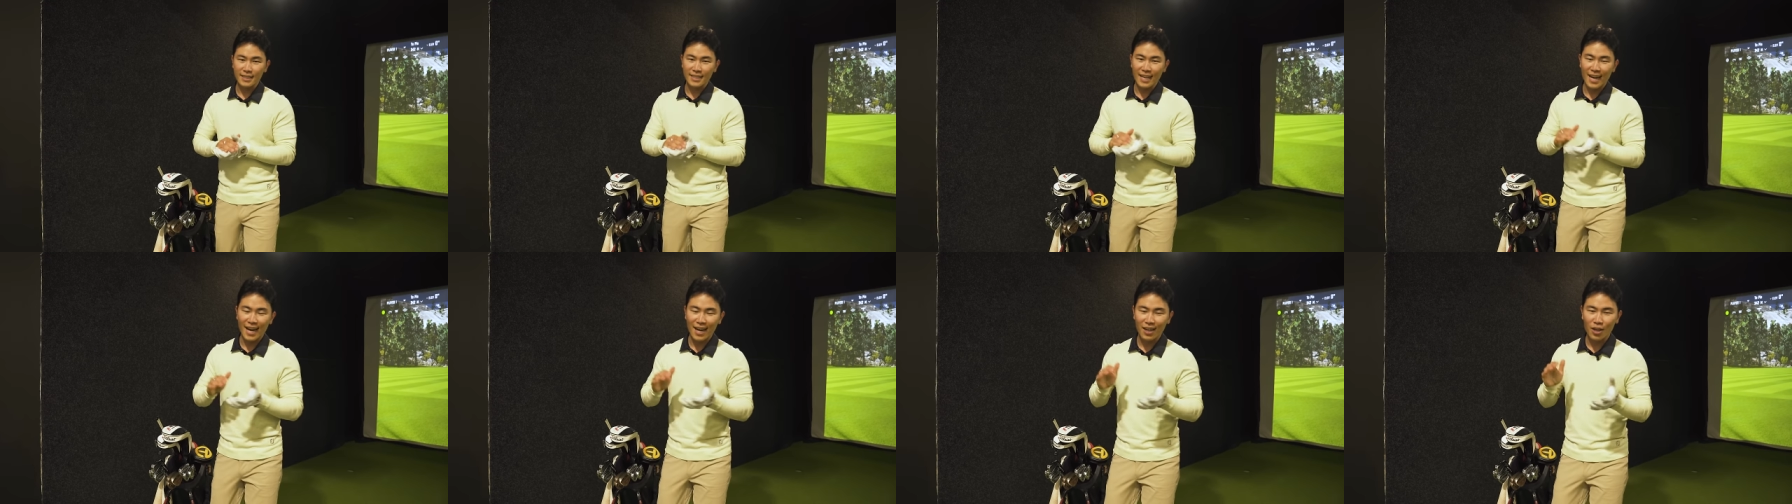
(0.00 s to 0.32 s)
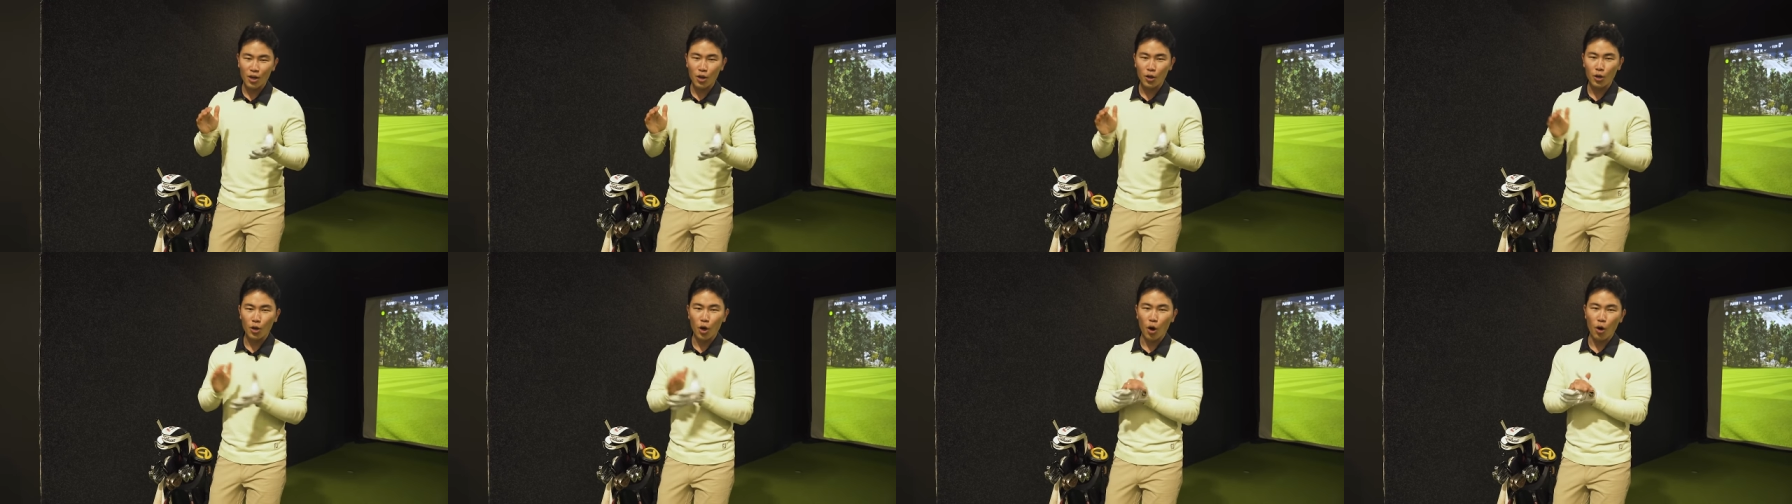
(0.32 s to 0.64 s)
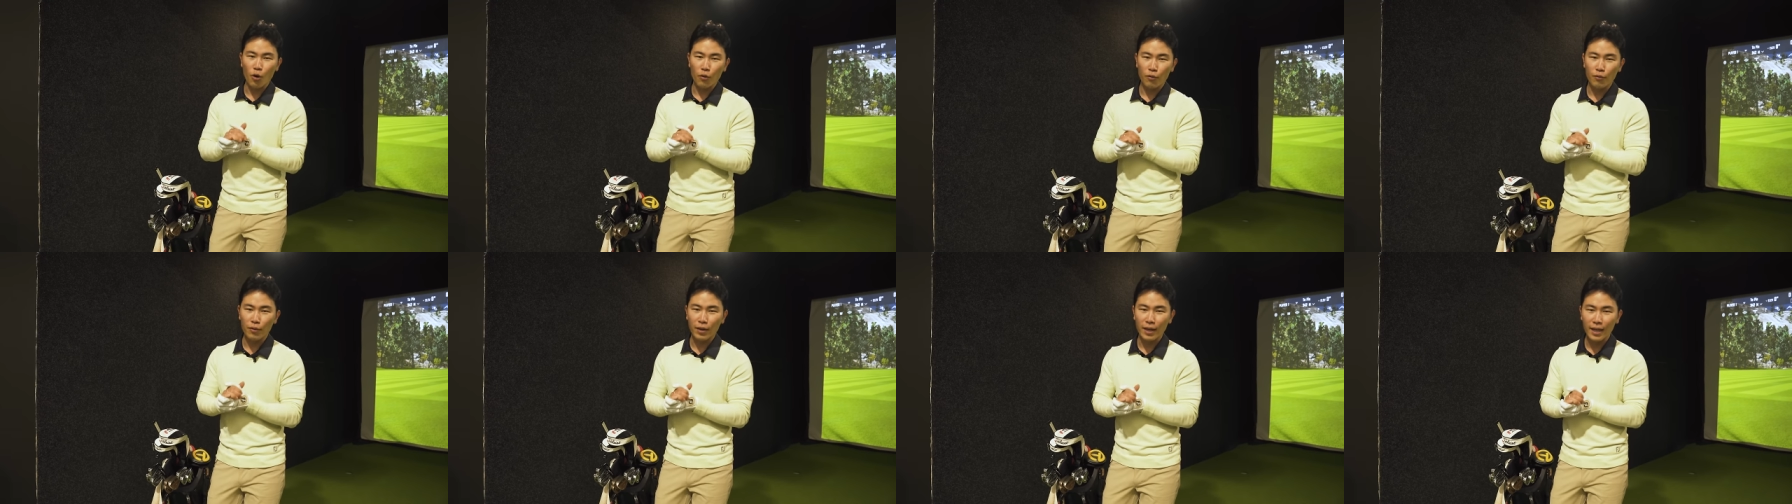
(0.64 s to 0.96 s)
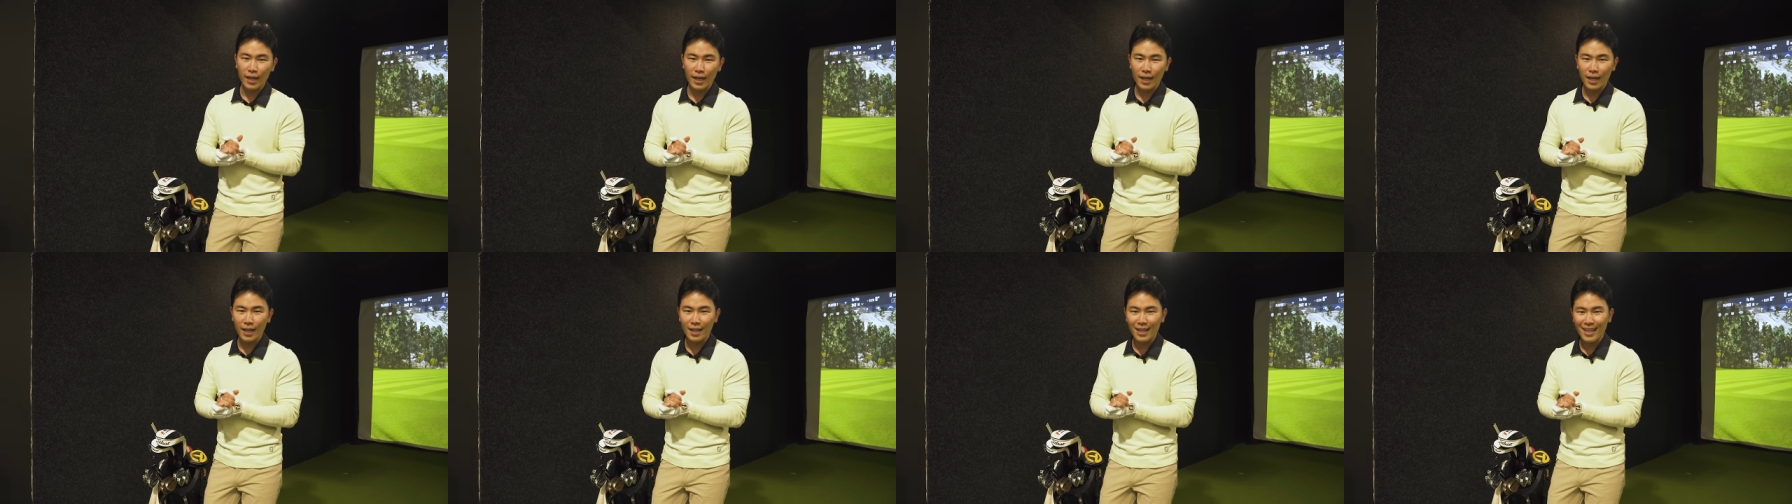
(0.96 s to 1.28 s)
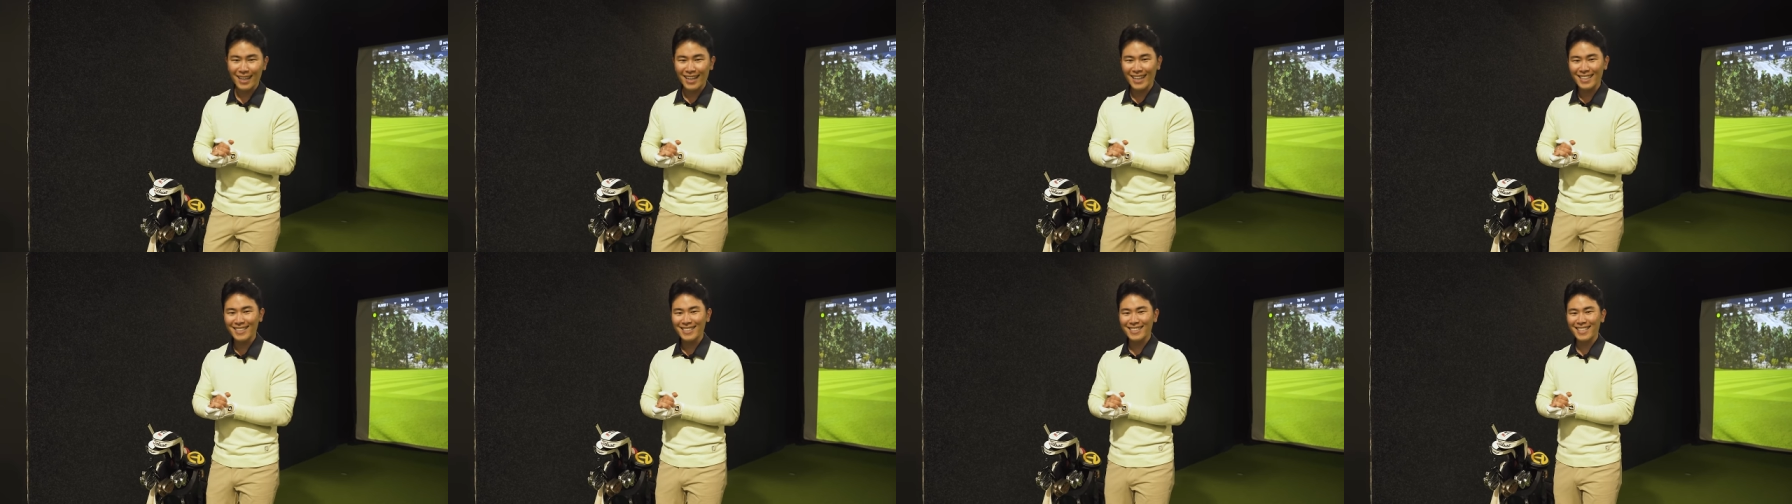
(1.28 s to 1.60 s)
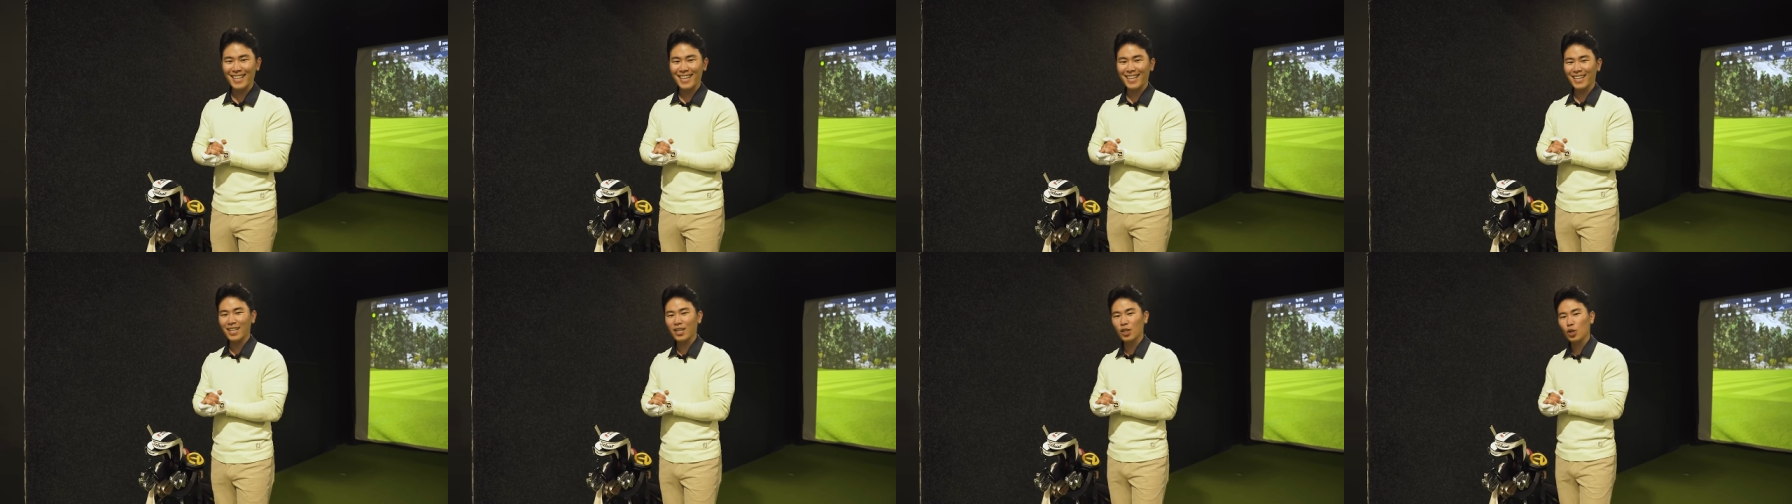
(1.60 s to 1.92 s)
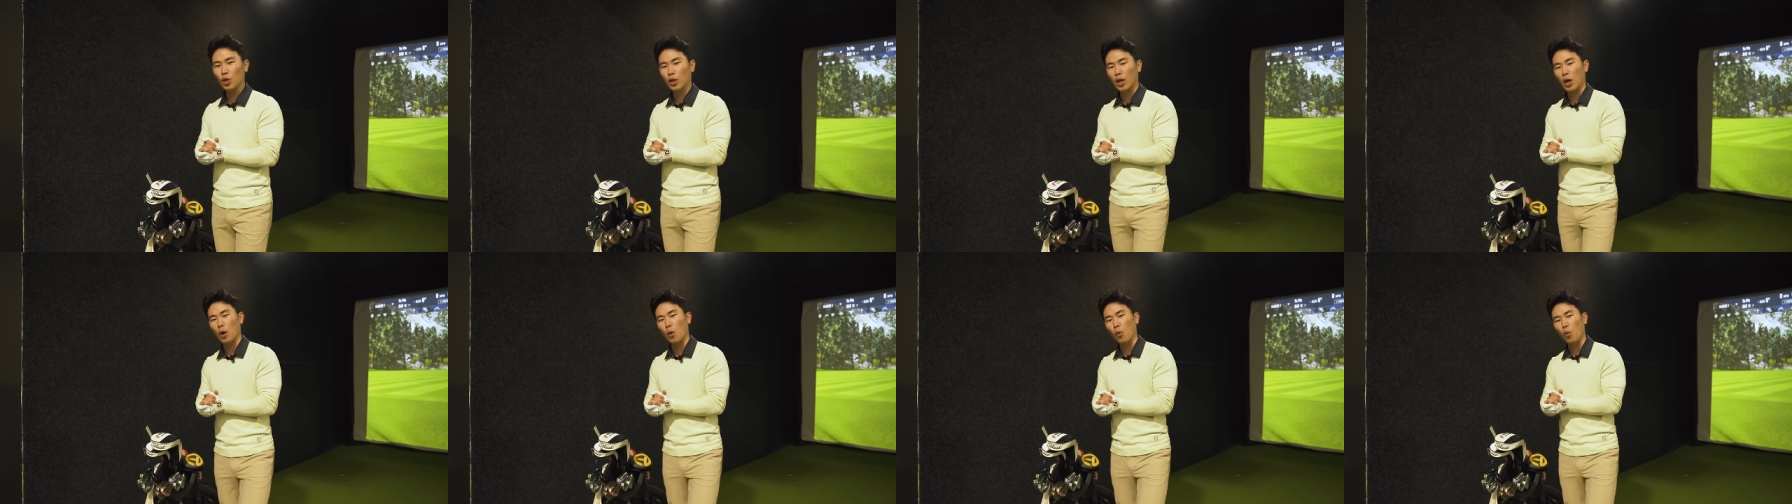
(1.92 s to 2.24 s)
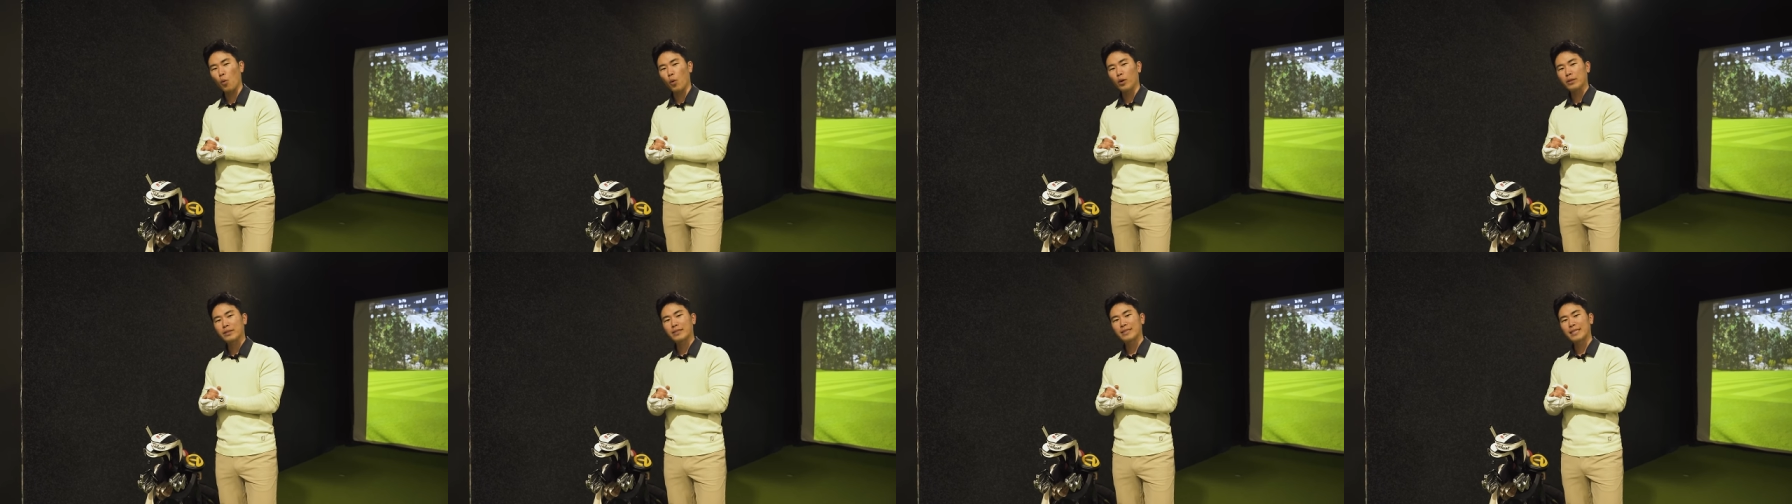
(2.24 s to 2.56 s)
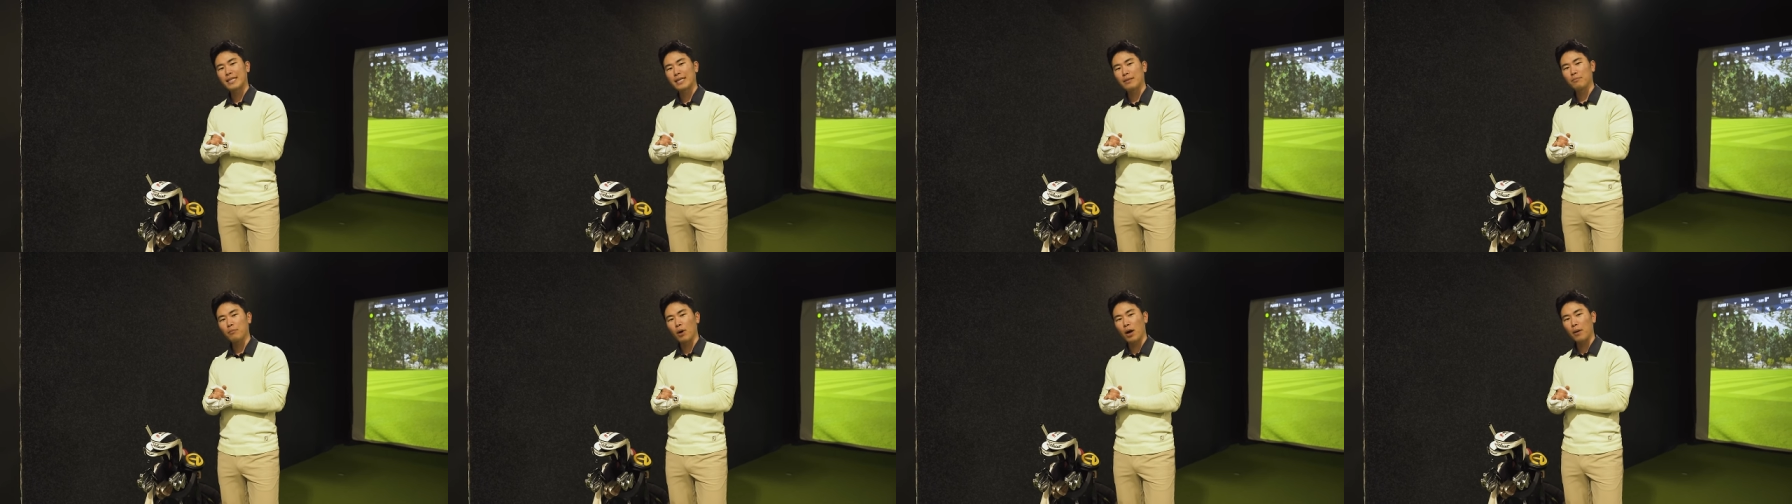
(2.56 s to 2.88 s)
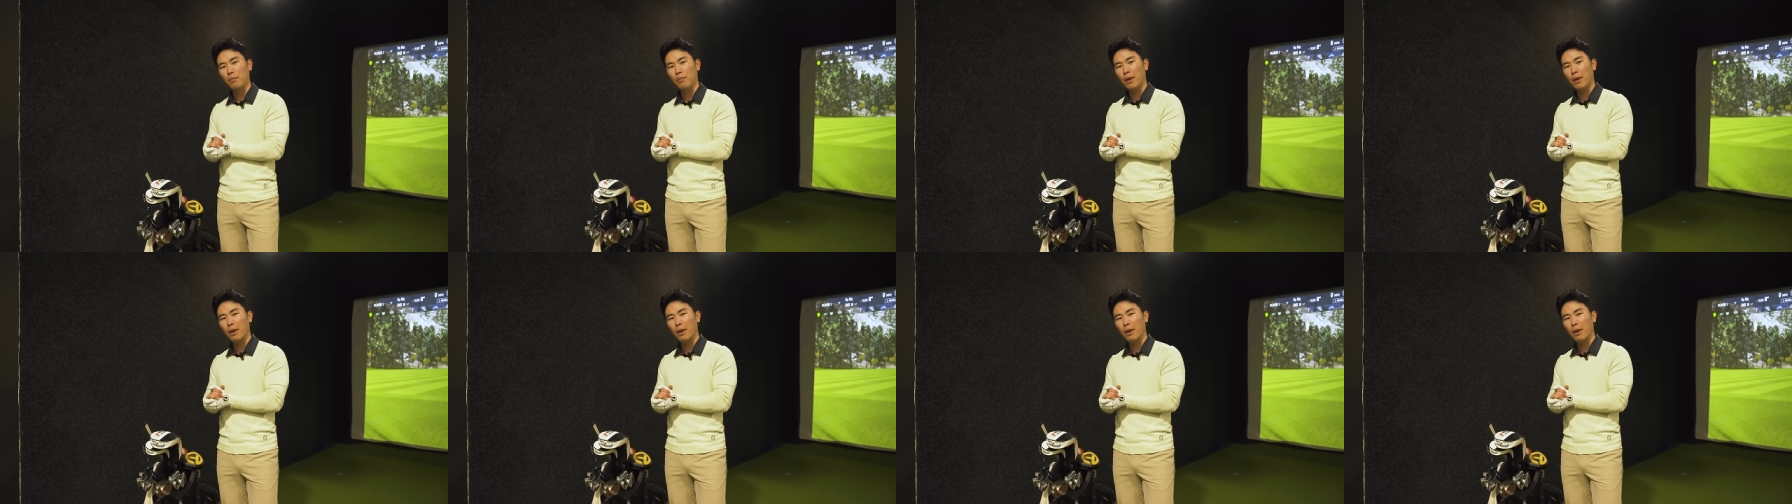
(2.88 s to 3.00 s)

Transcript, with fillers: Taco Golf here. Let's take a look at what's in my